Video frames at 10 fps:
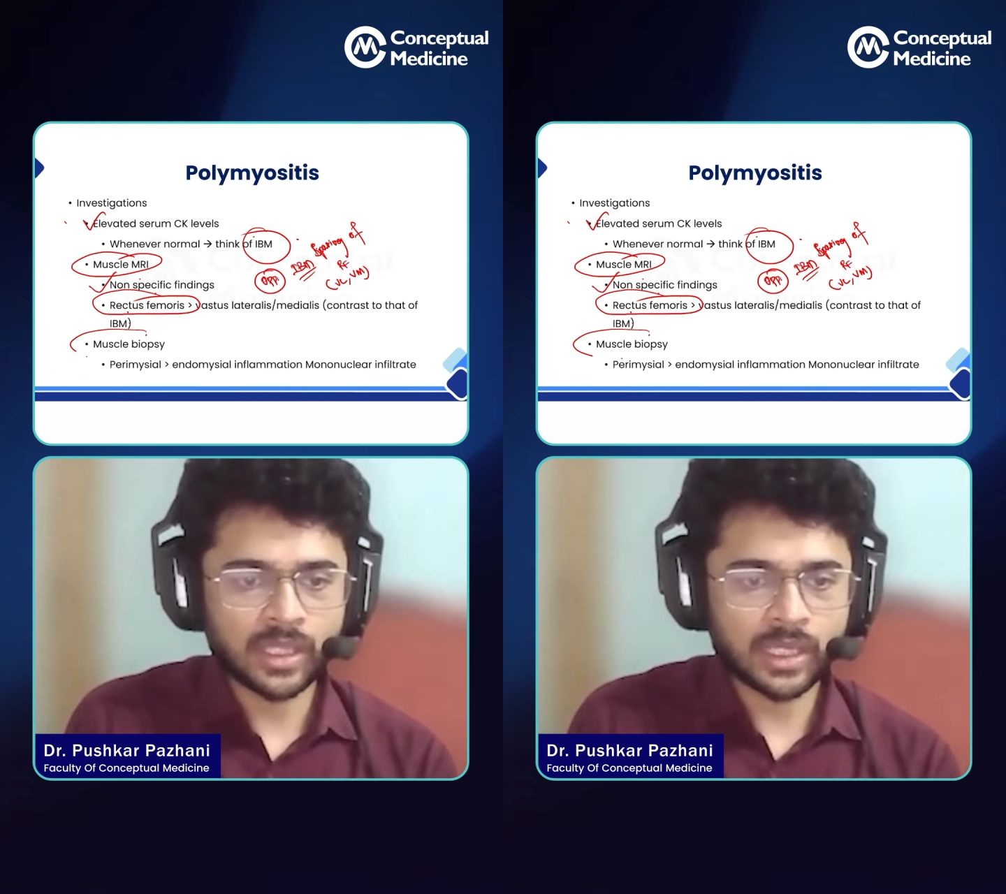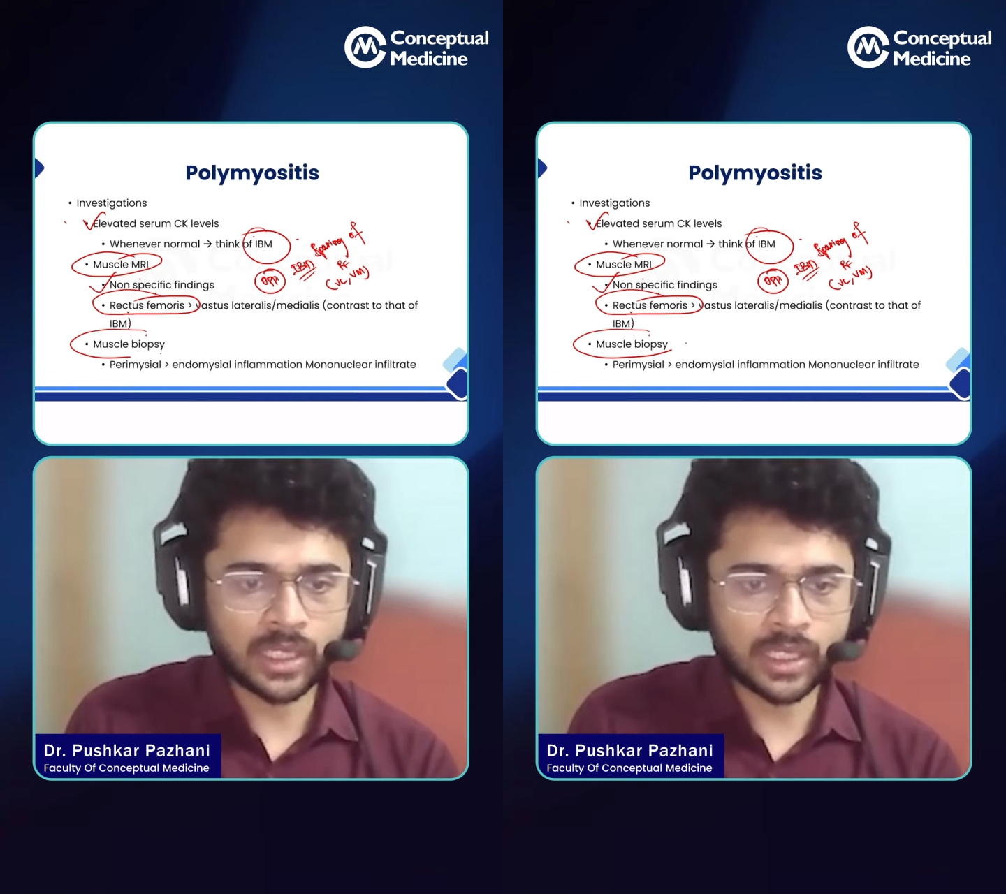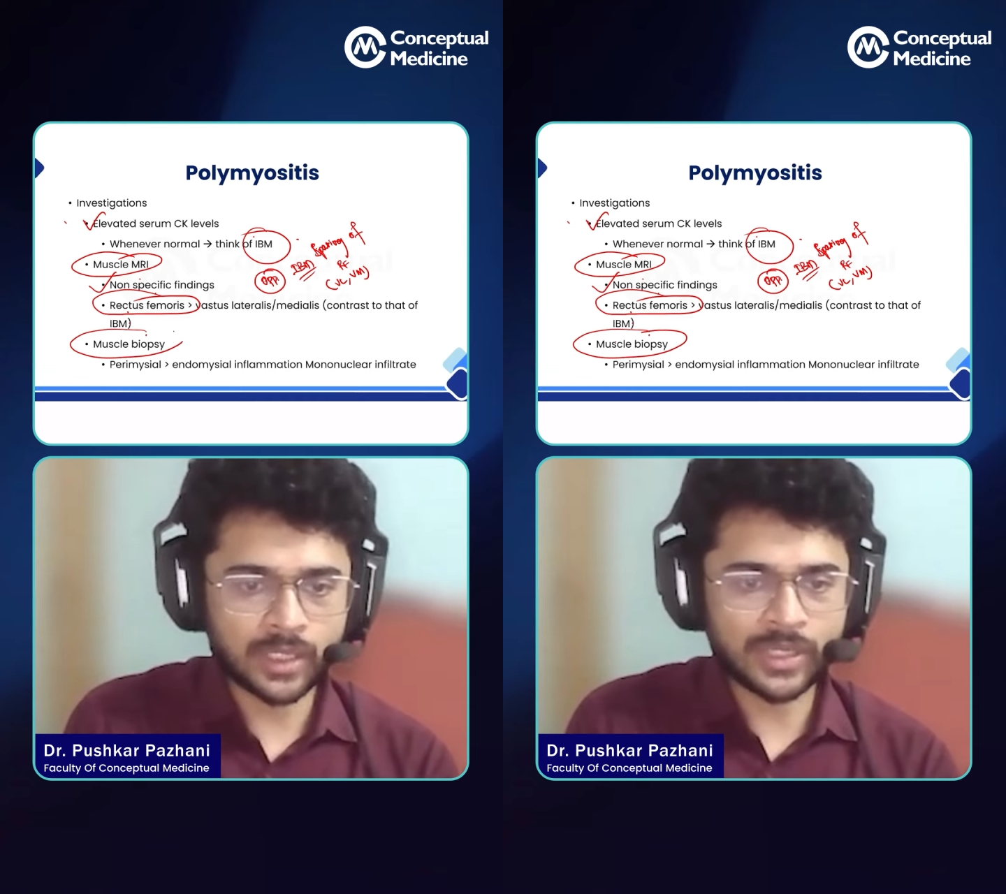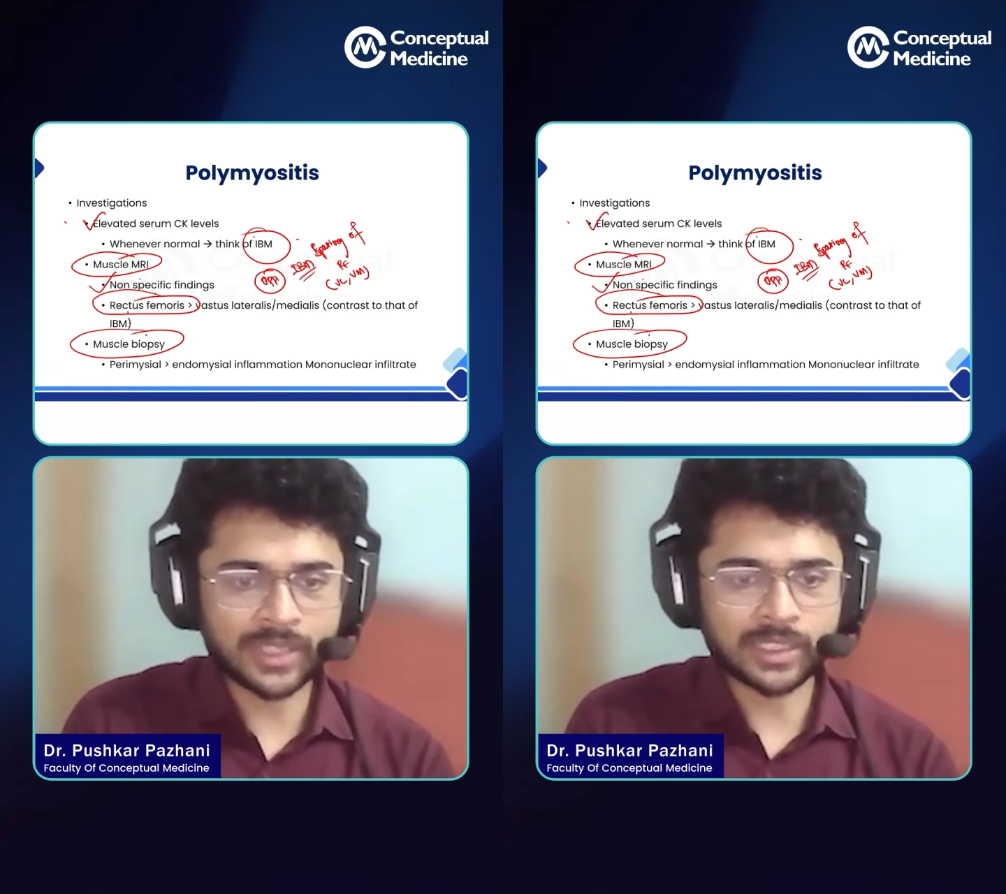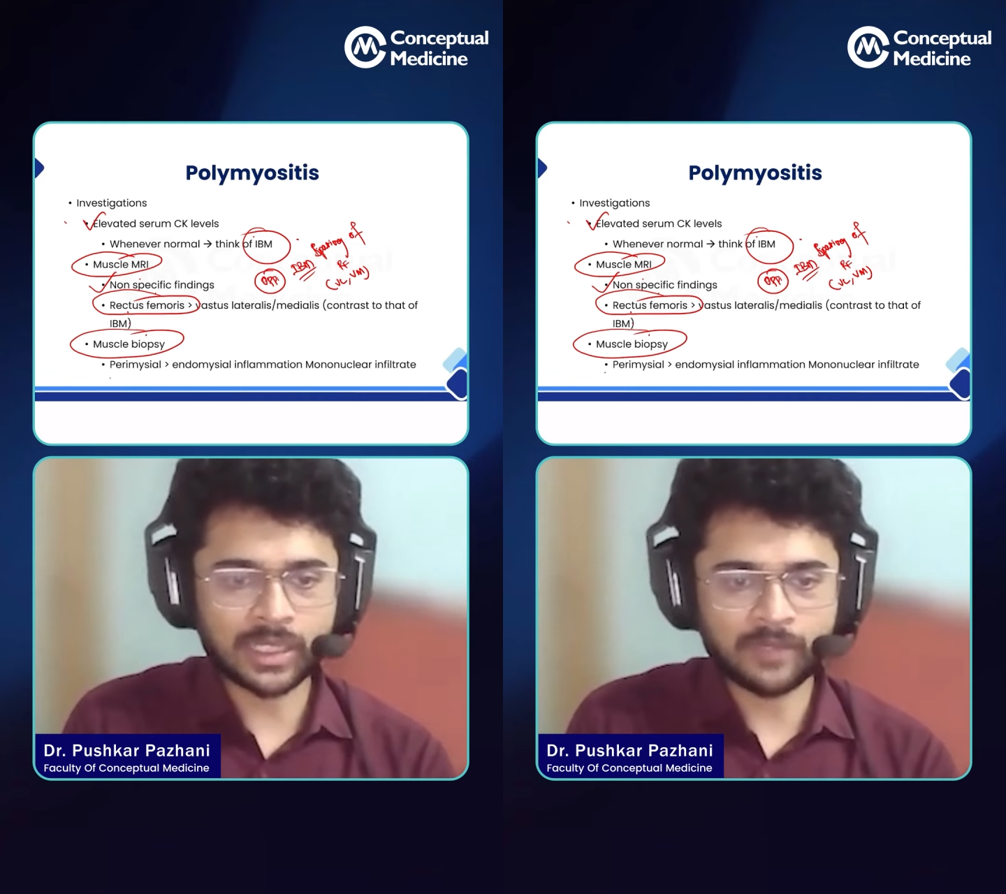you
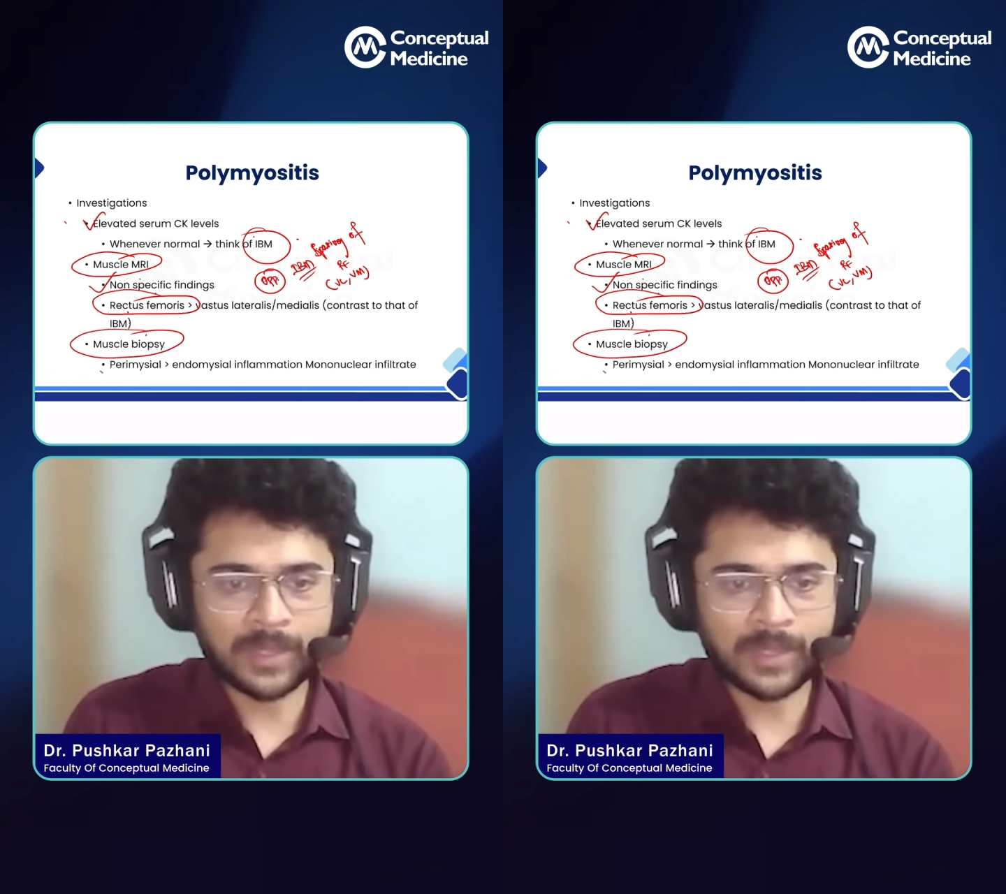get a